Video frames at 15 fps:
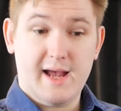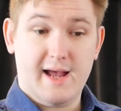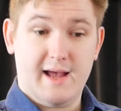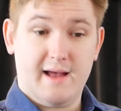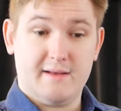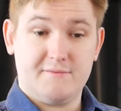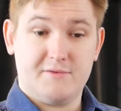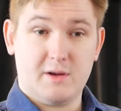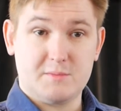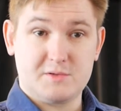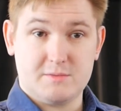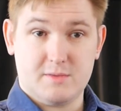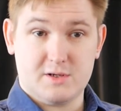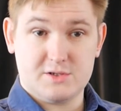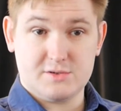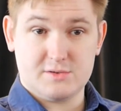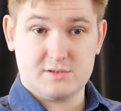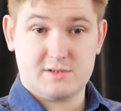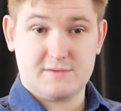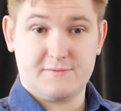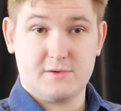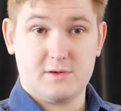and the option
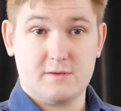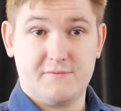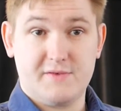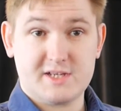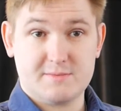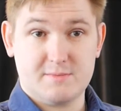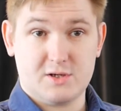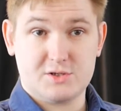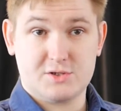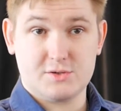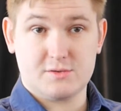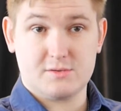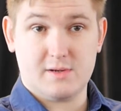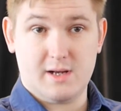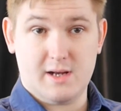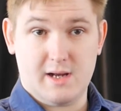modules for this module